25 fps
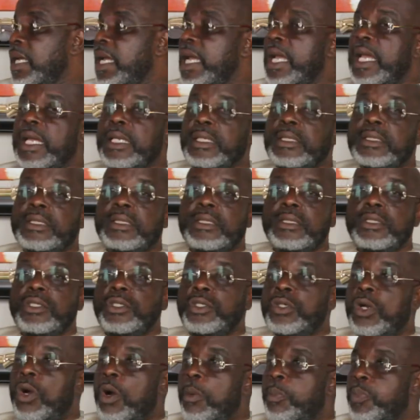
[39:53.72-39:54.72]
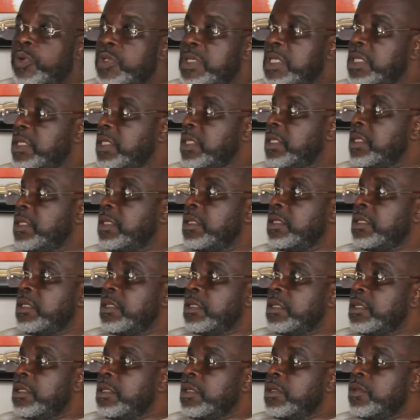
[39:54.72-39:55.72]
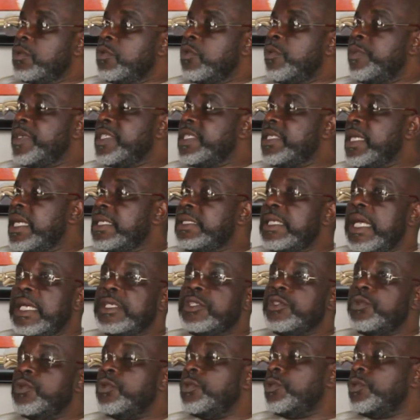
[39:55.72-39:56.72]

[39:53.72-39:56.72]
and your position will be said that you